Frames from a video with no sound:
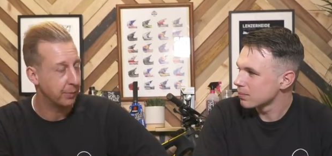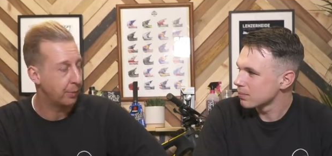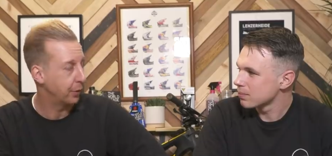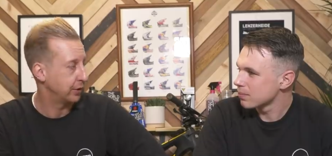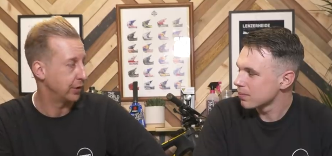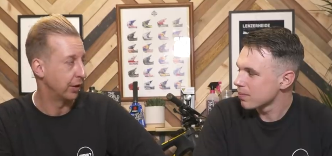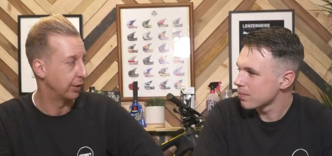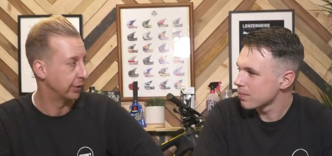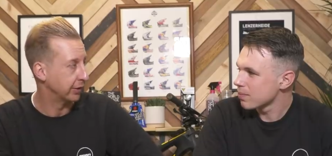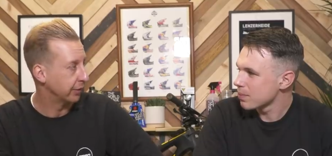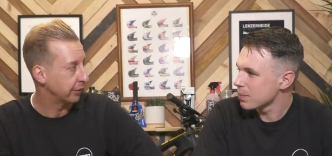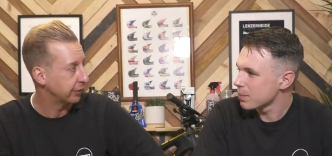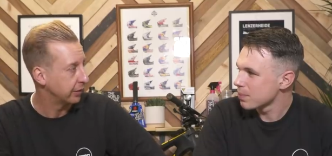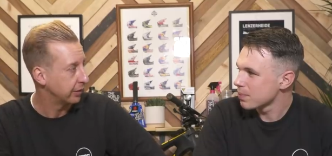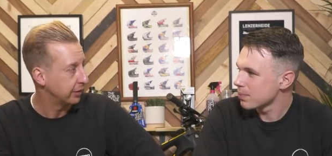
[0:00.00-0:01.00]
Speaker 1: could push it hard
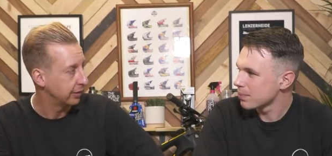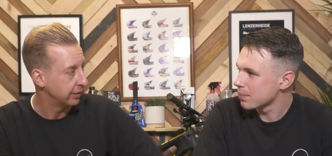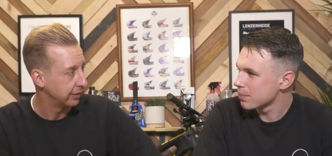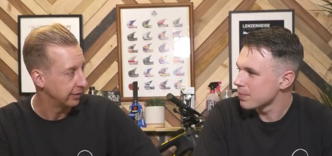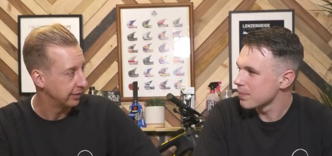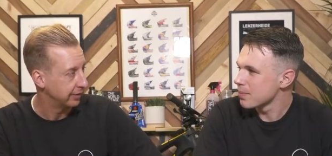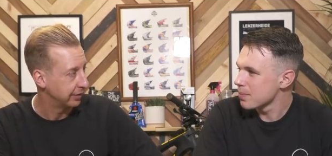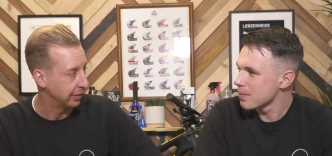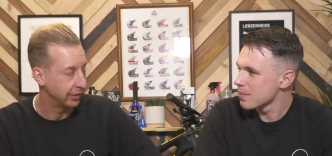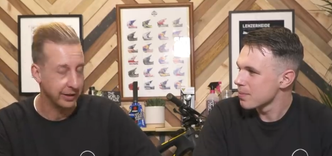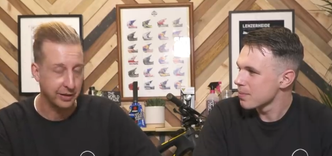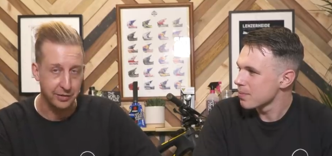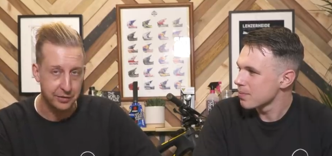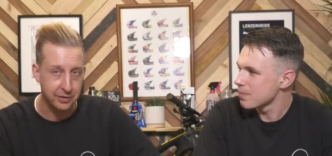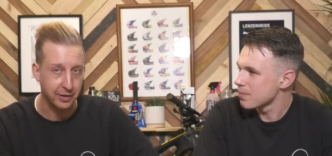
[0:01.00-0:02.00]
enough. Hmm. I
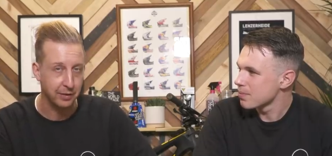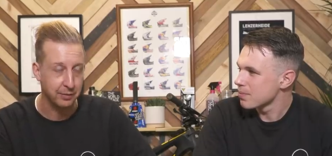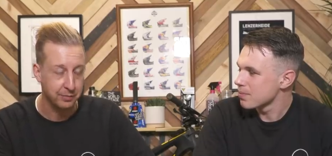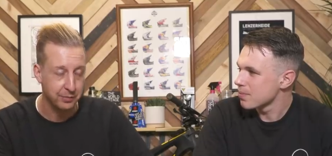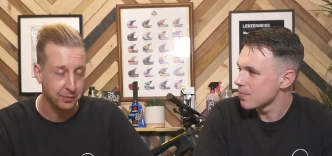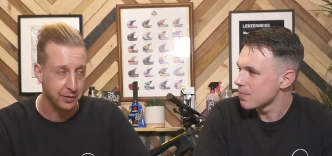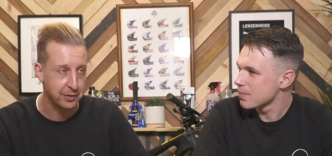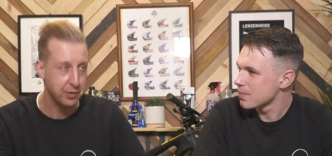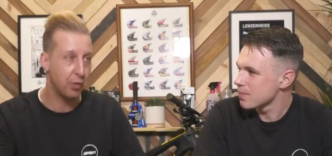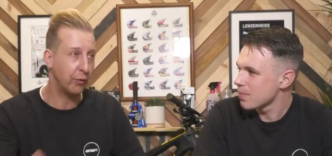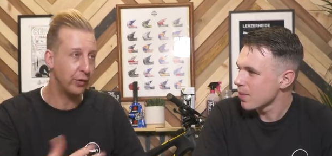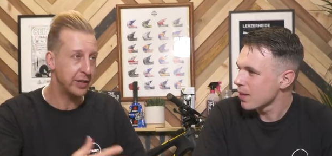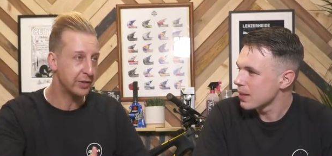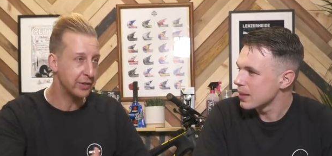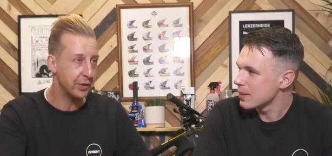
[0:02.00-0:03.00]
think it's, uh, it's not
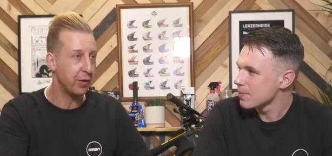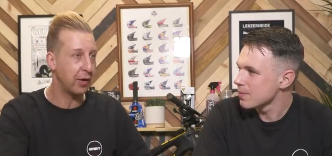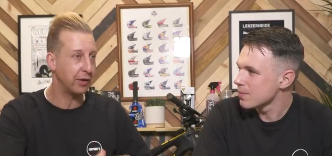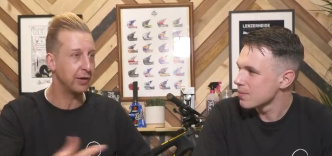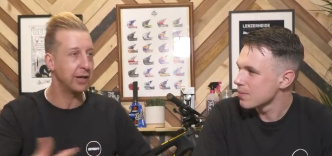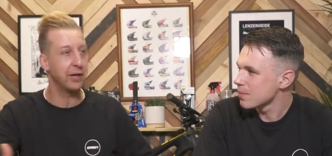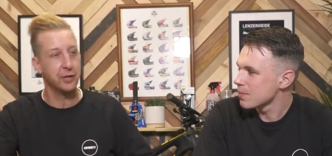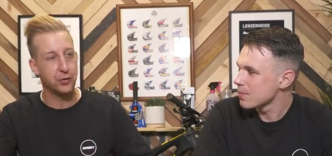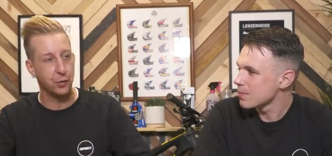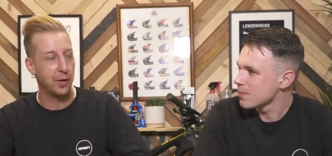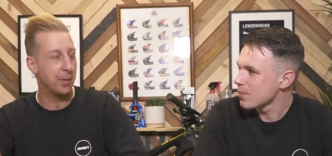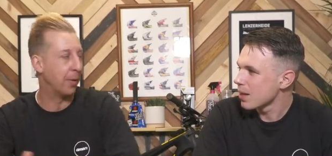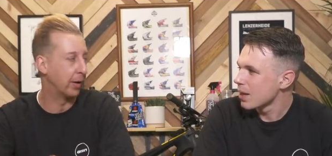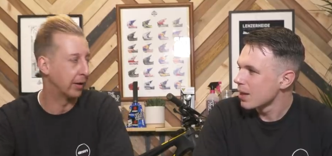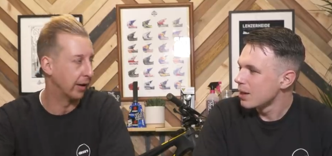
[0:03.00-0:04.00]
a reason to not
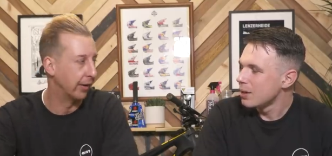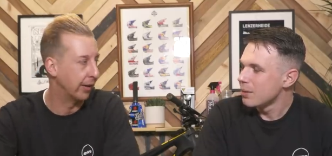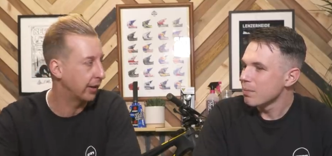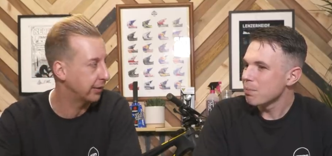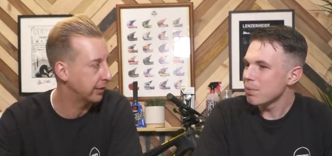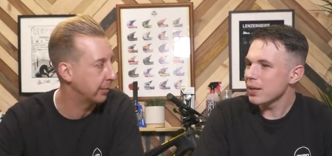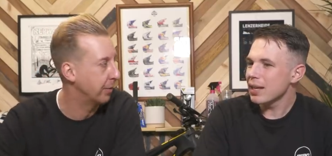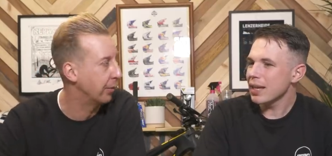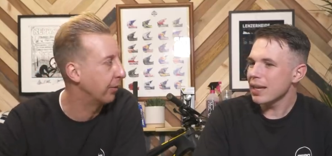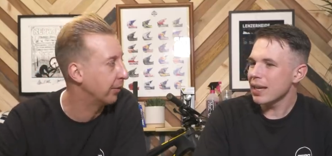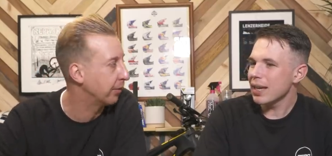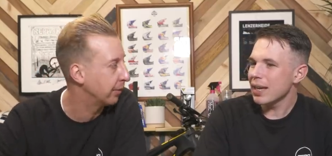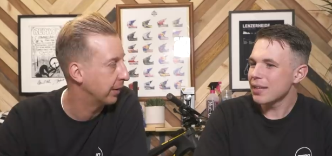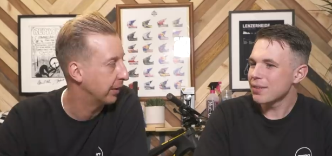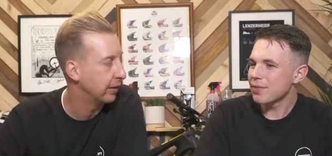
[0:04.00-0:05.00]
enjoy bikes like that, don't it, get me
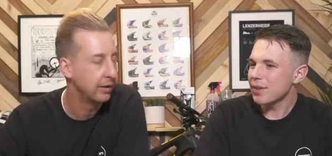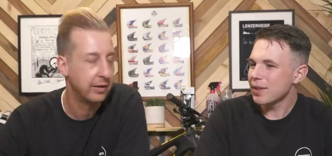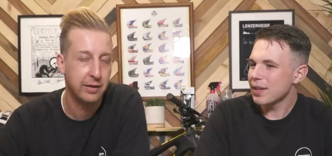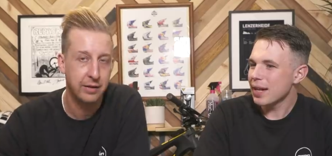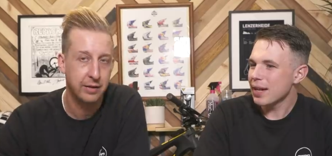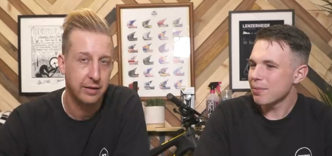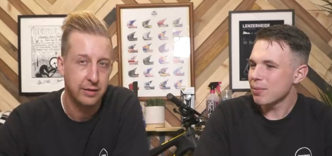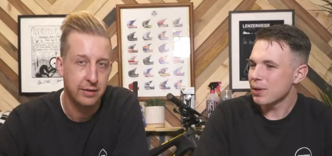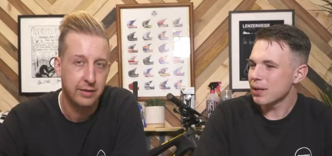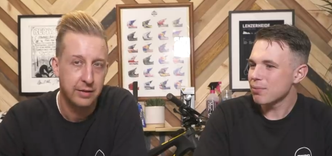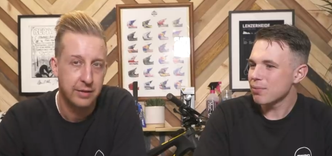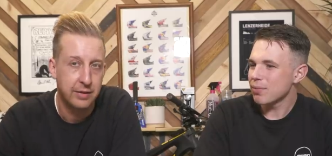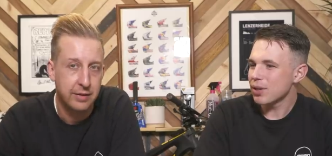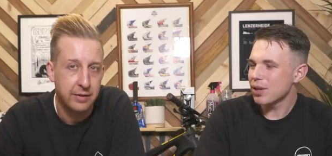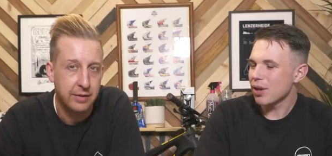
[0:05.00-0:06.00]
wrong. It's funny, eh? We,
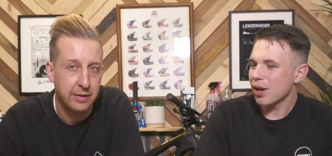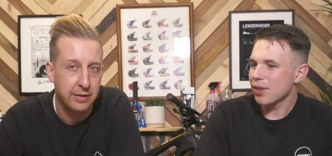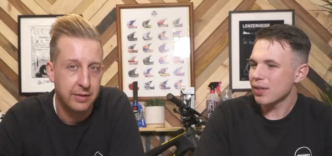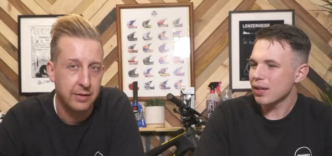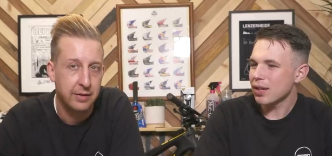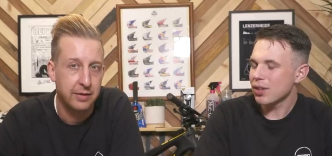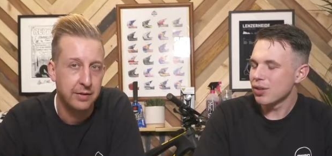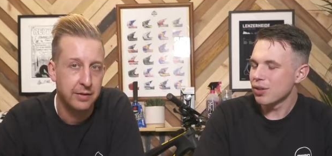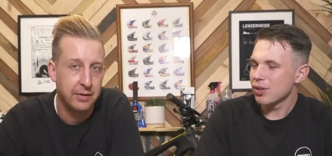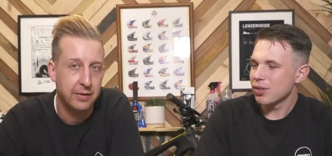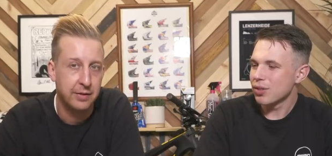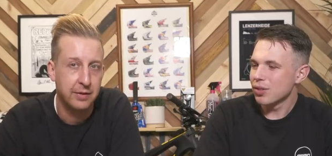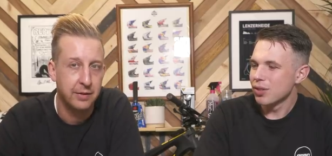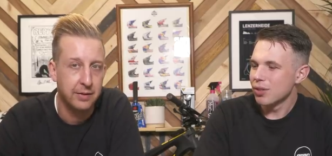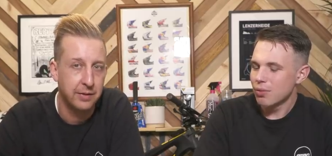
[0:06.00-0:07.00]
Speaker 2: you know, I think
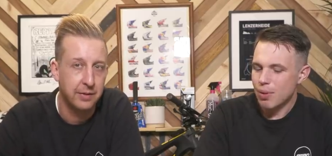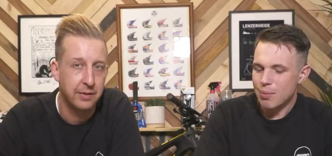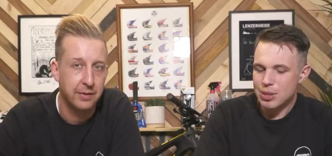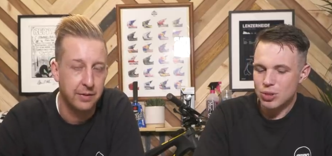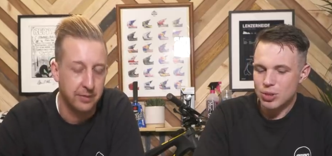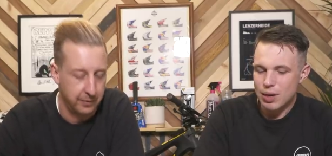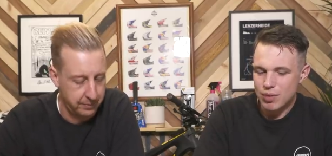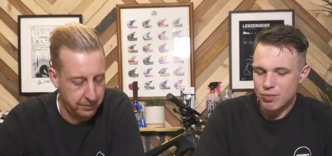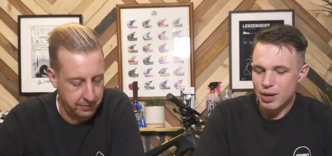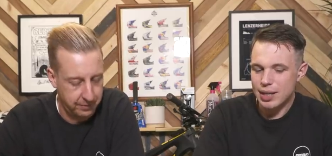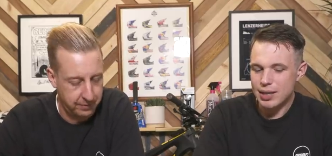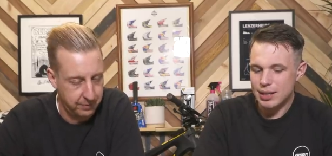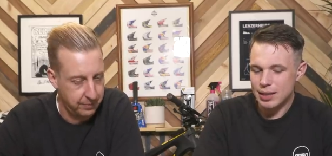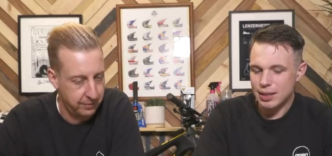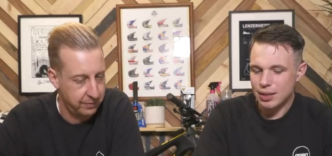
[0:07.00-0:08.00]
when we talk about
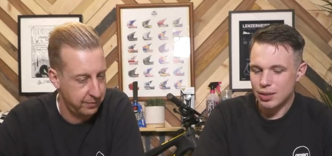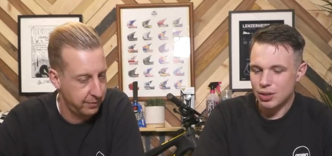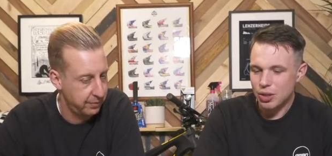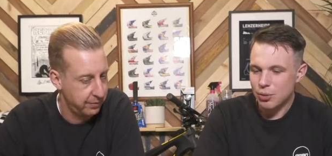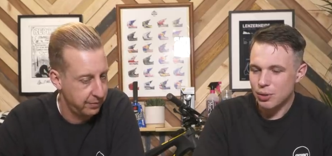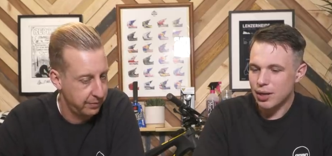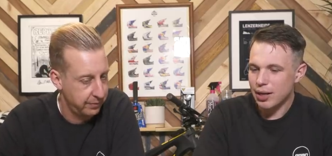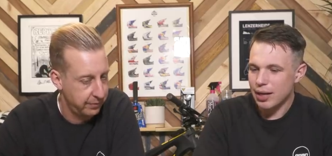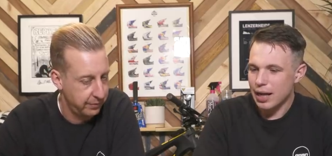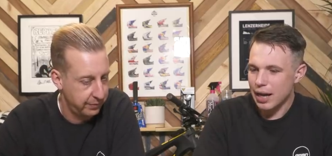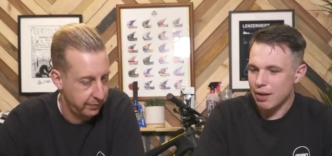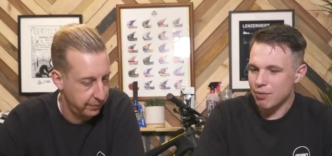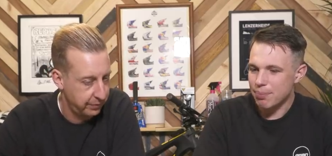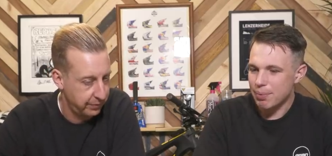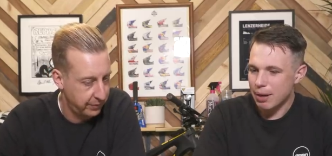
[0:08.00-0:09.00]
riding, you and I
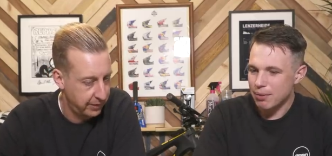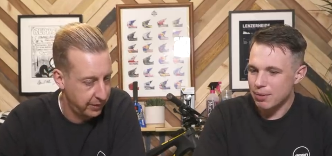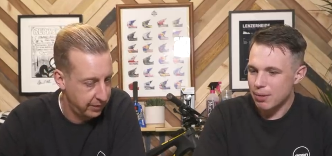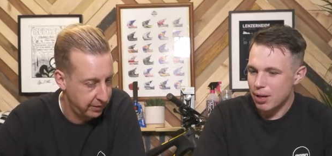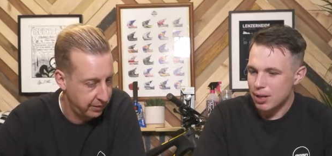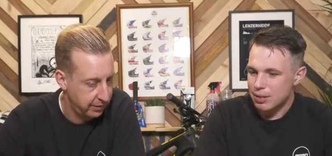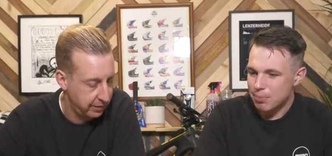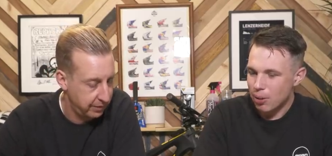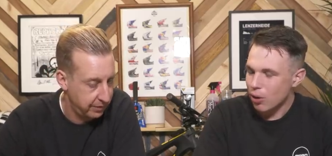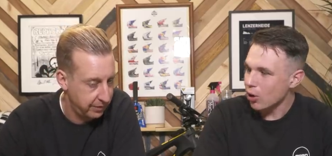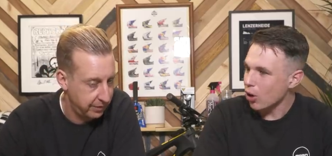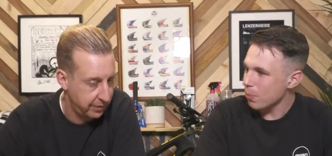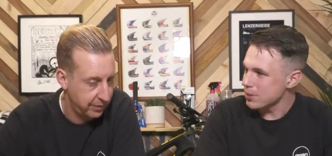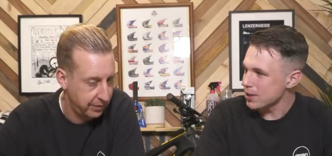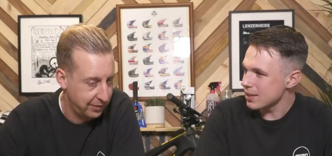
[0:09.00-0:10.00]
have about as
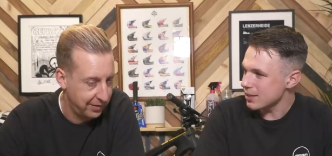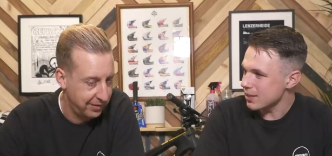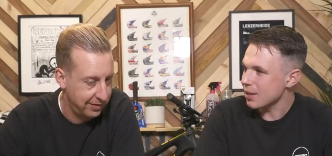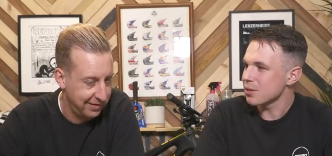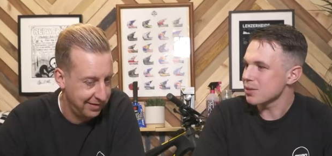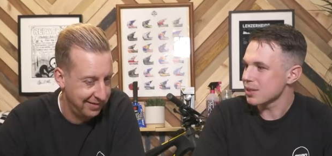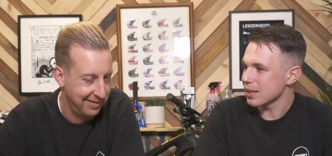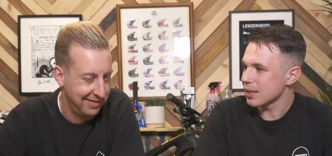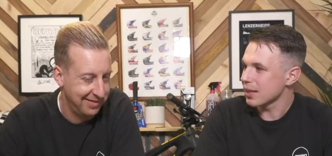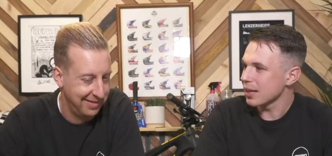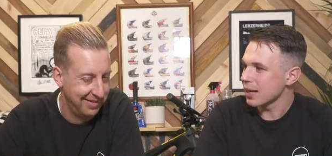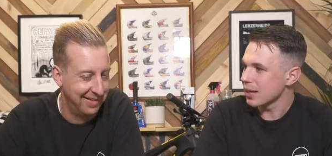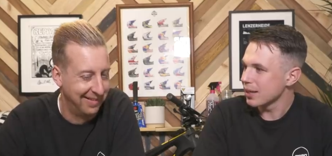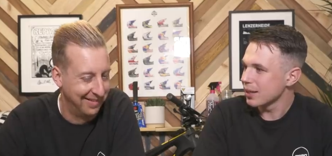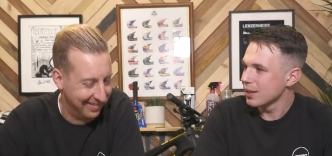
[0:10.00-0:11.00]
polar opposite styles as it could
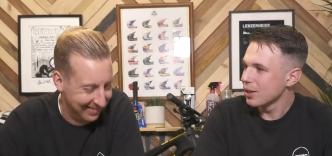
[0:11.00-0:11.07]
get.